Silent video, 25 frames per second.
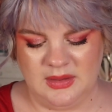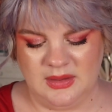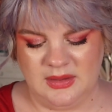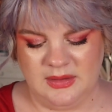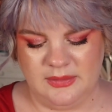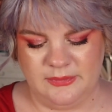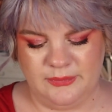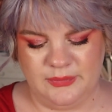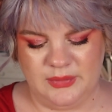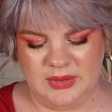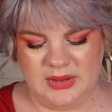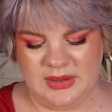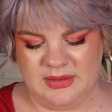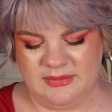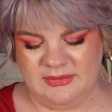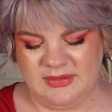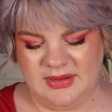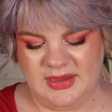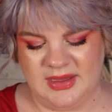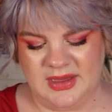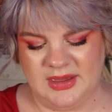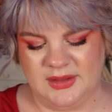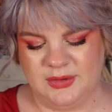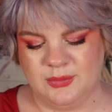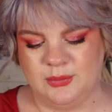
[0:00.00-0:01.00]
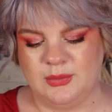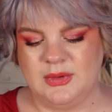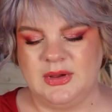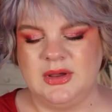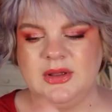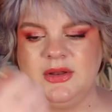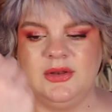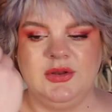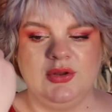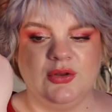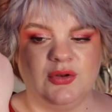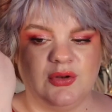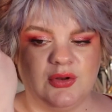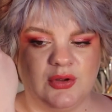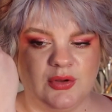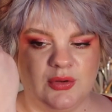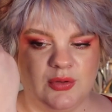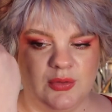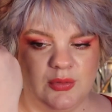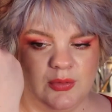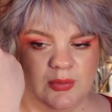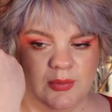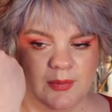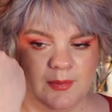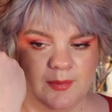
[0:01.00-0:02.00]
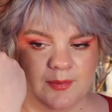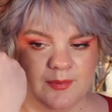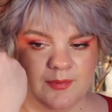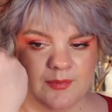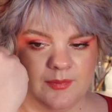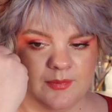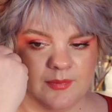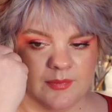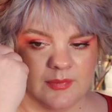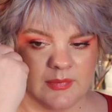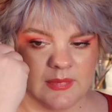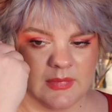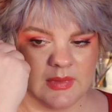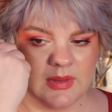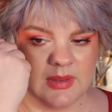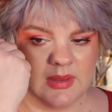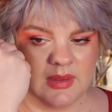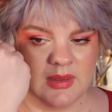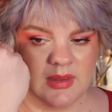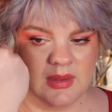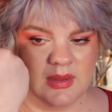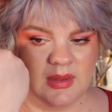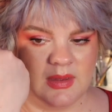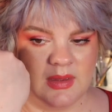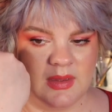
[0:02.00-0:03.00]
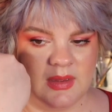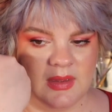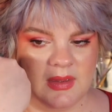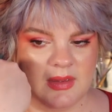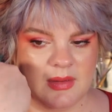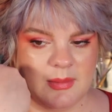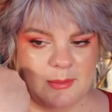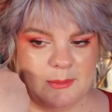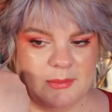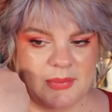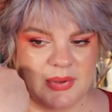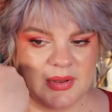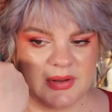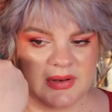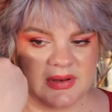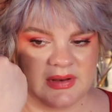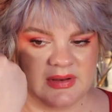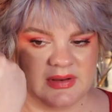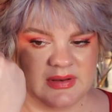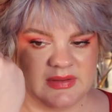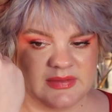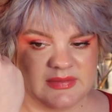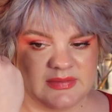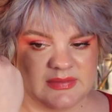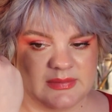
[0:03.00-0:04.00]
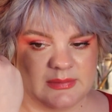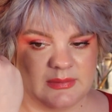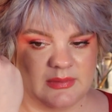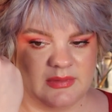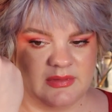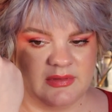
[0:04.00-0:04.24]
if you have had one, you know. But it is